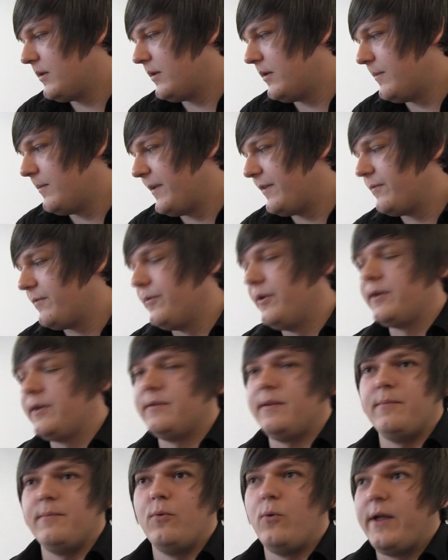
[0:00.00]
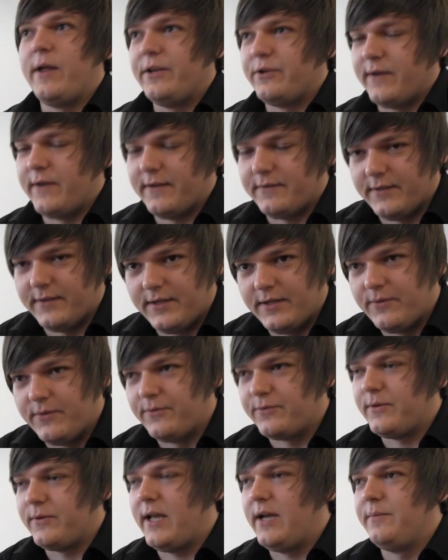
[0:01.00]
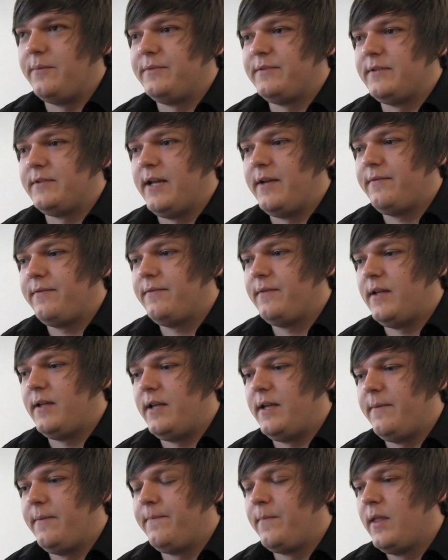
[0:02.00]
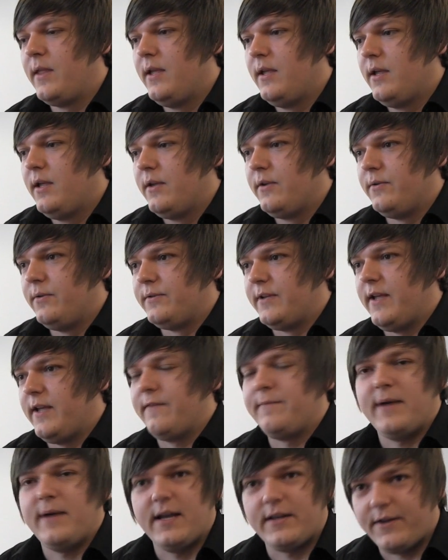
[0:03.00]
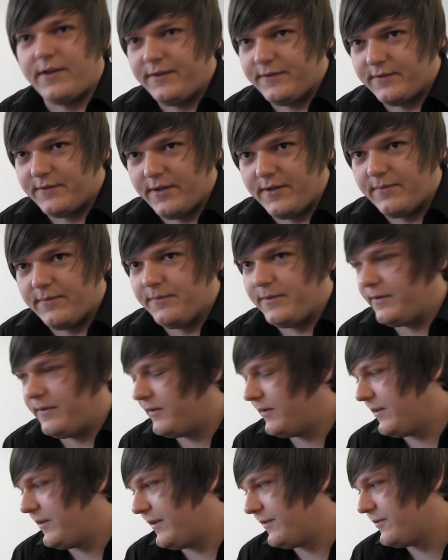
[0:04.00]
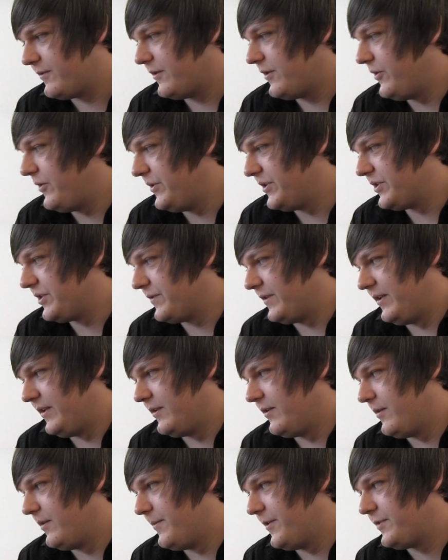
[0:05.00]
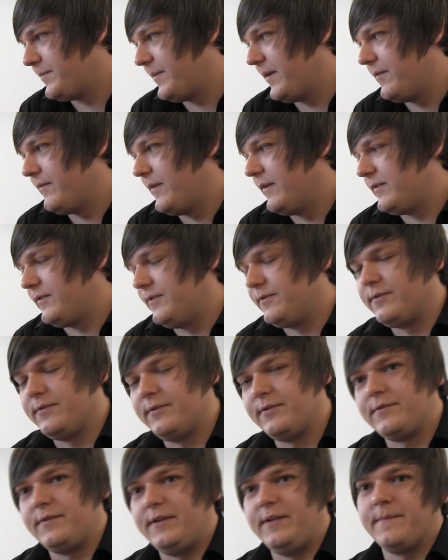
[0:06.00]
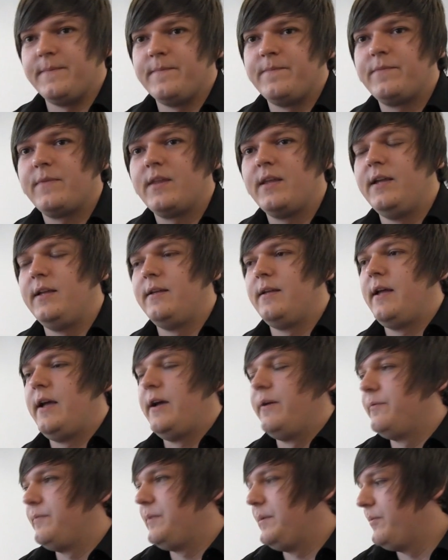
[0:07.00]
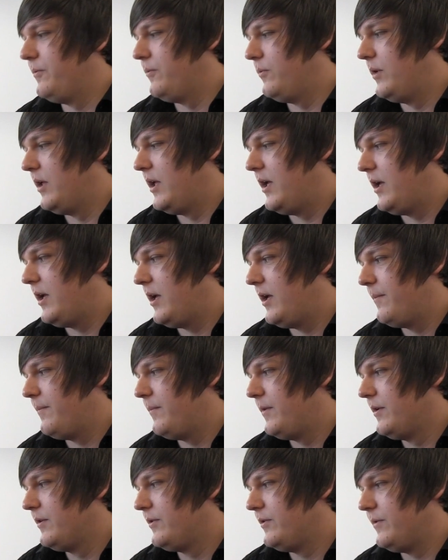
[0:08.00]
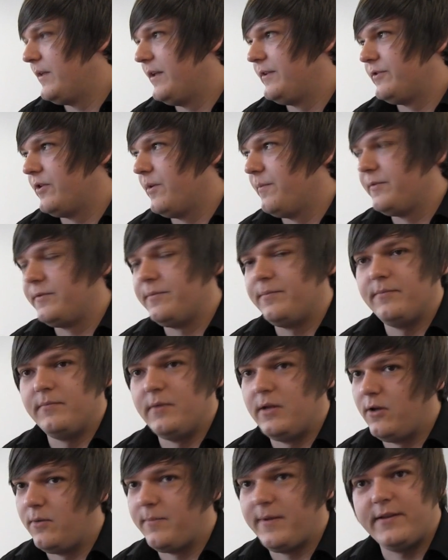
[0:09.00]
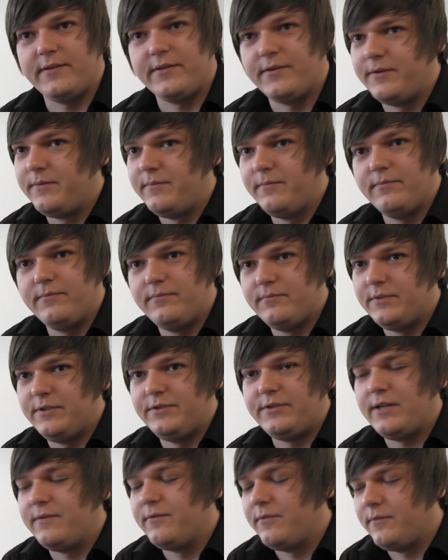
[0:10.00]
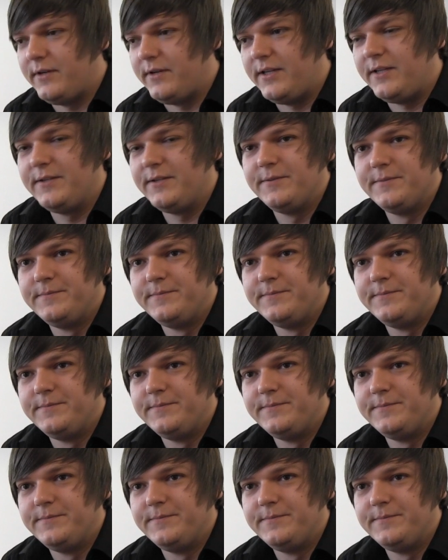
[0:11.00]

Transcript: makes work more interesting. It also helps staff who say have bad eyesight with this huge screen and the much better resolution on the screen. It helps people do their jobs a lot better in general, really.